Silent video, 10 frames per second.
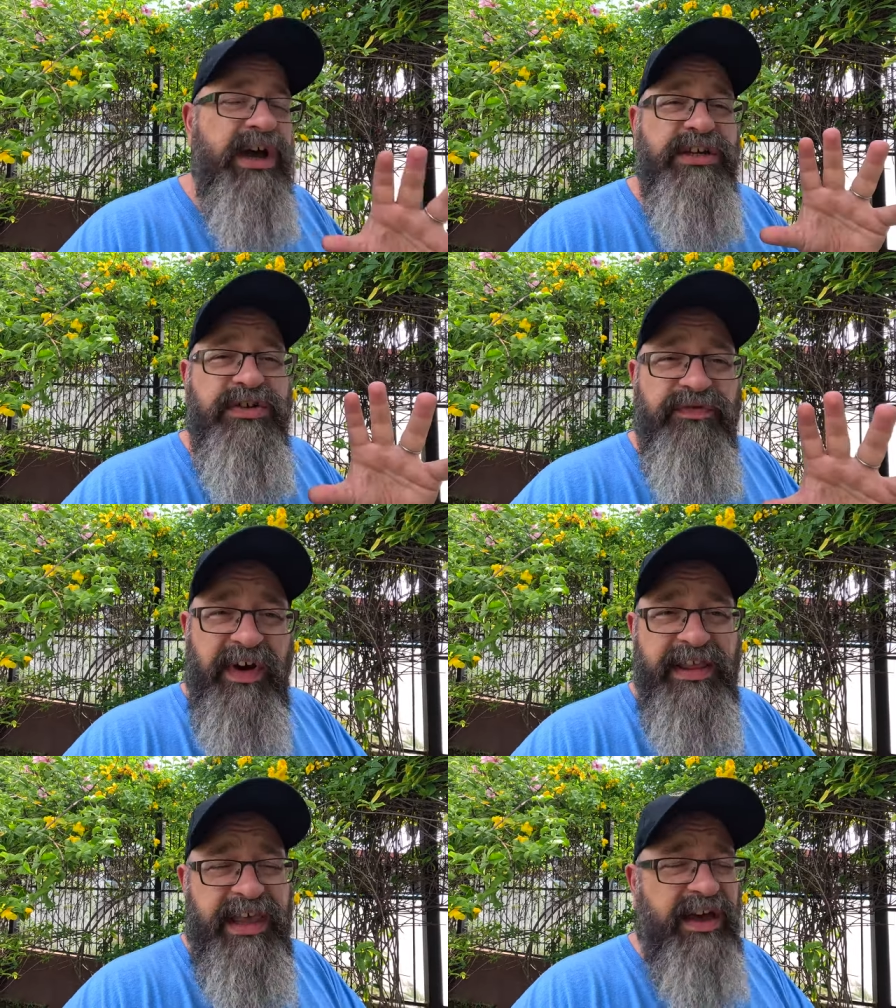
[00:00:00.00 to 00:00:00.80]
So
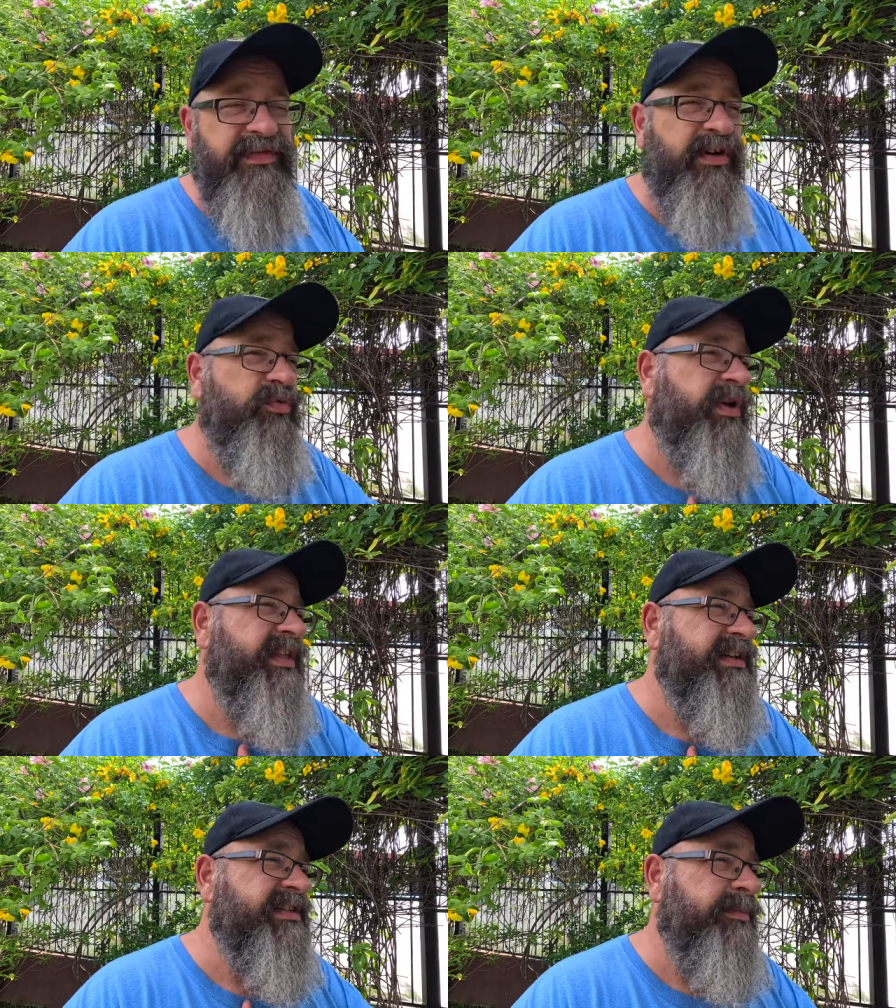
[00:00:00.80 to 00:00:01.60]
finally I found one
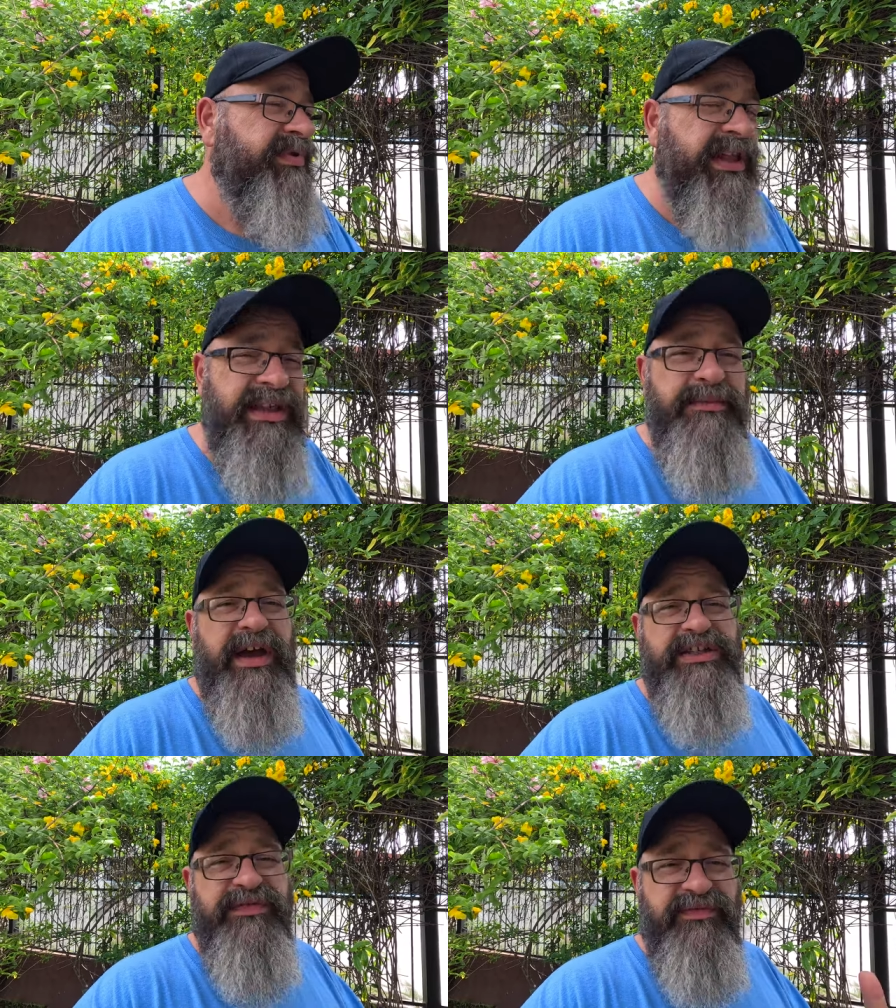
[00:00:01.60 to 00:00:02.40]
that is completely
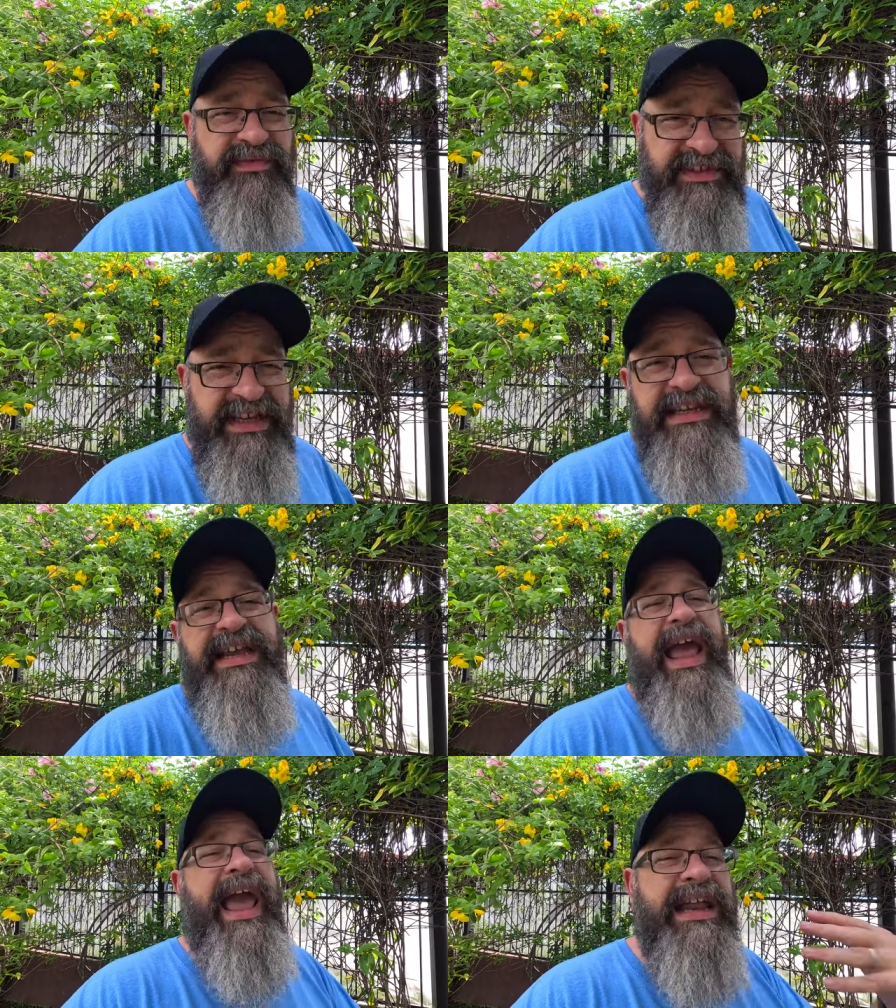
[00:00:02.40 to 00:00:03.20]
mesh,
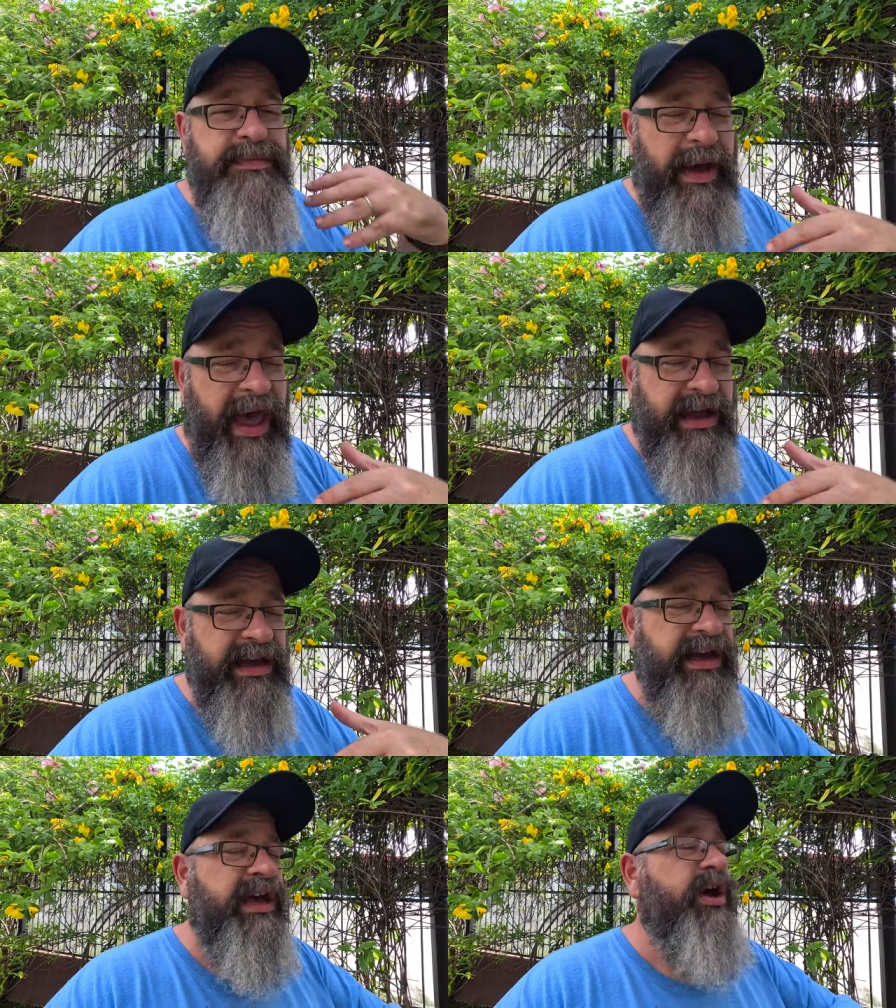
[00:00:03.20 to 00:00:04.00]
seat and back,
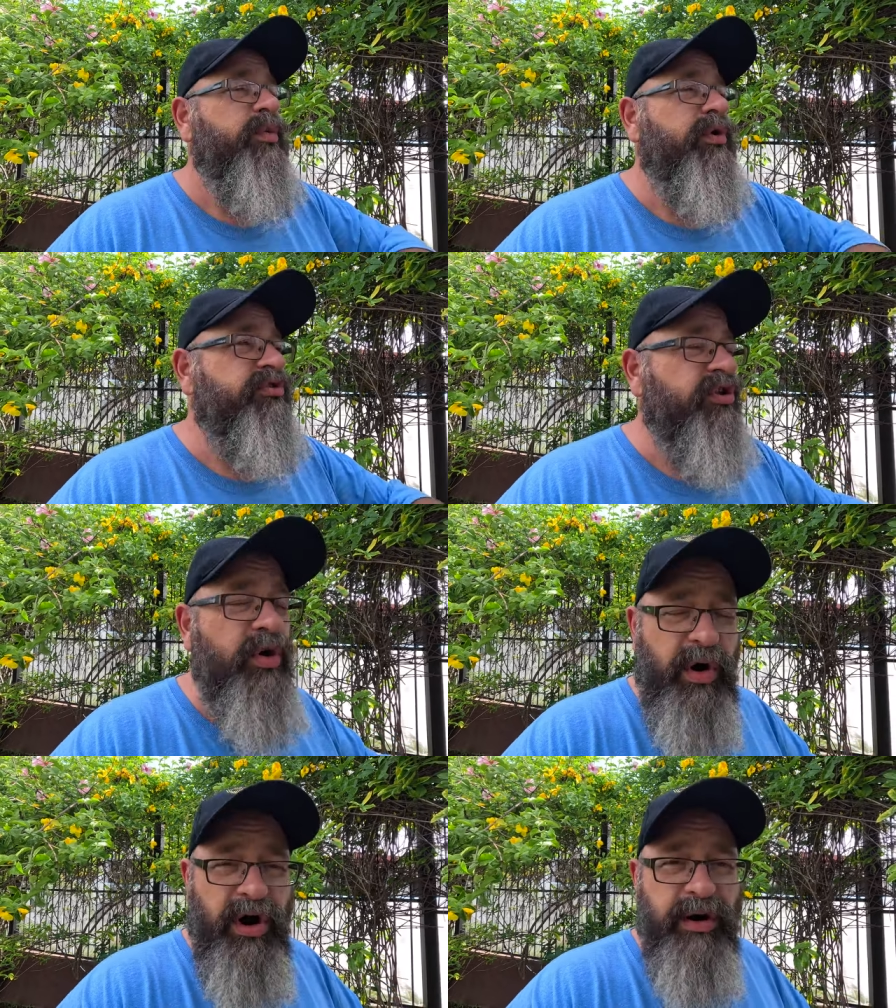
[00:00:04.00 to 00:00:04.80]
with
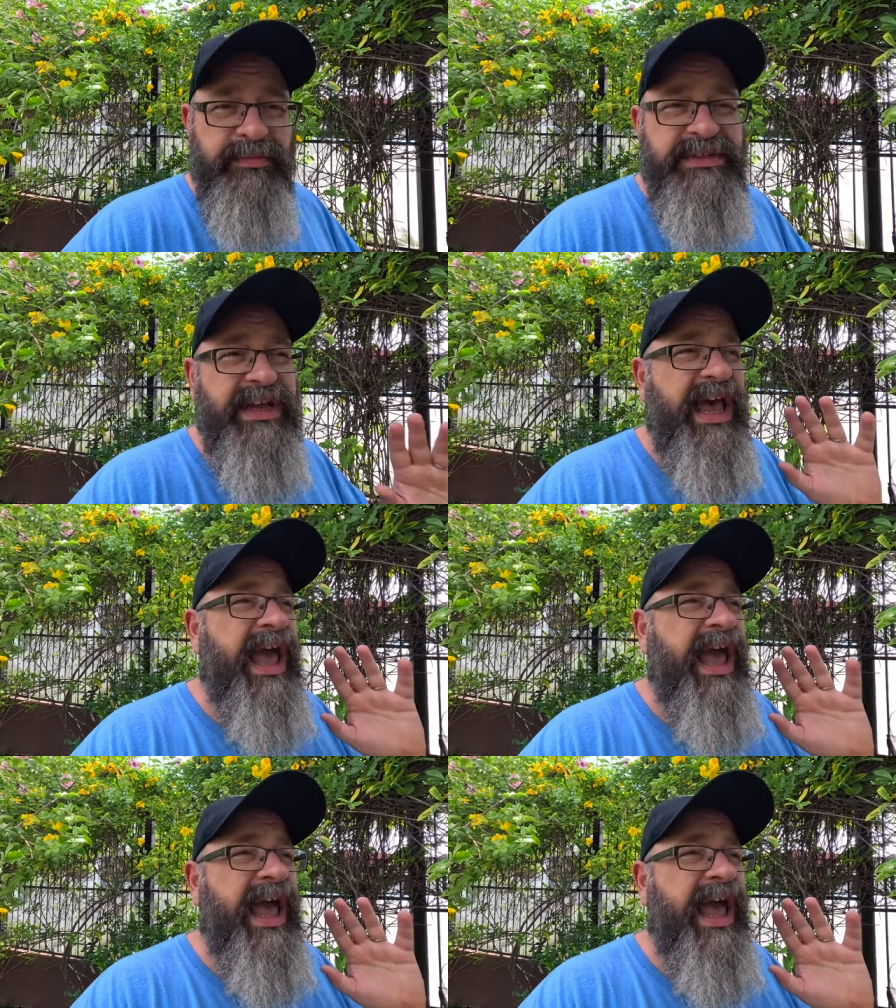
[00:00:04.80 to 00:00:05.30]
no arms,